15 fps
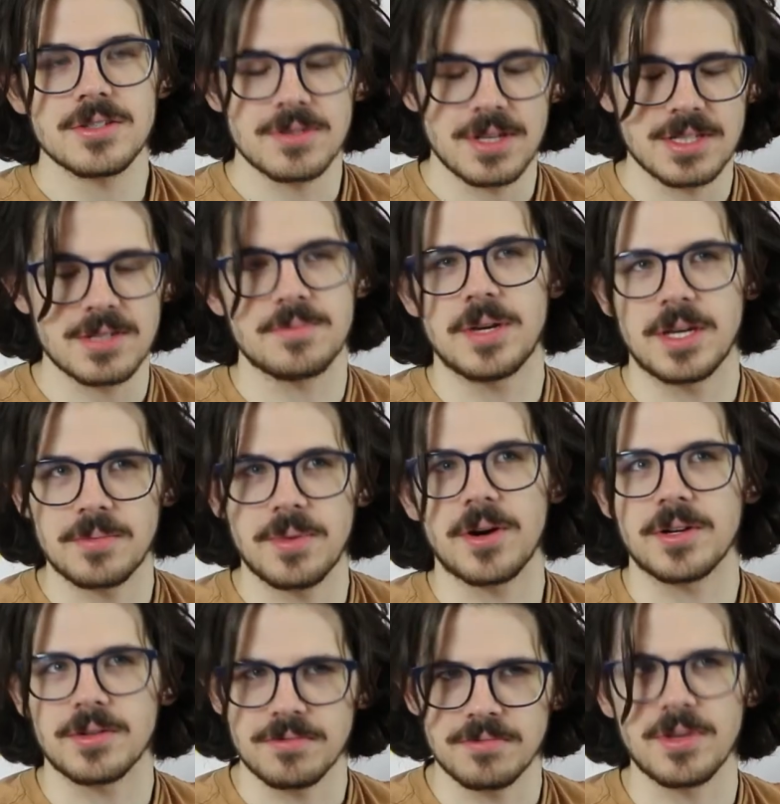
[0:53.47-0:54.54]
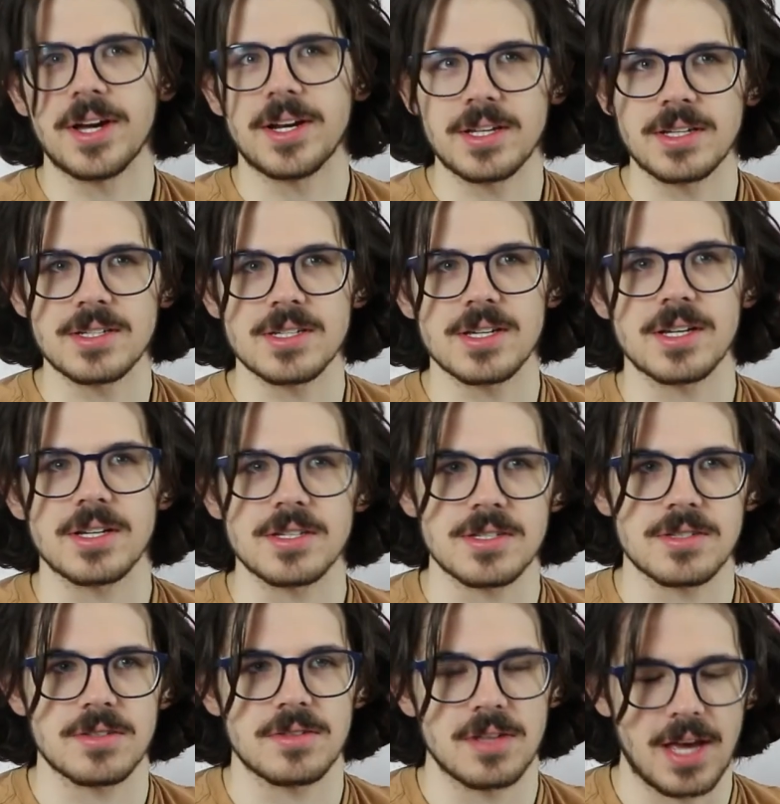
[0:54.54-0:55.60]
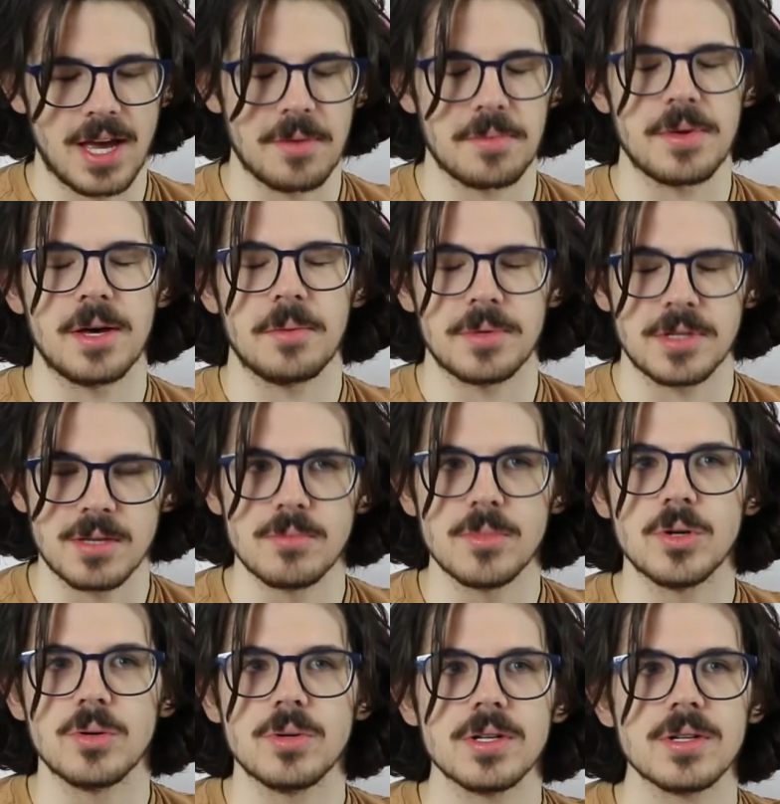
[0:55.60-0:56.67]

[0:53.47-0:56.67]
that's a big part of lighting design, is helping the mood.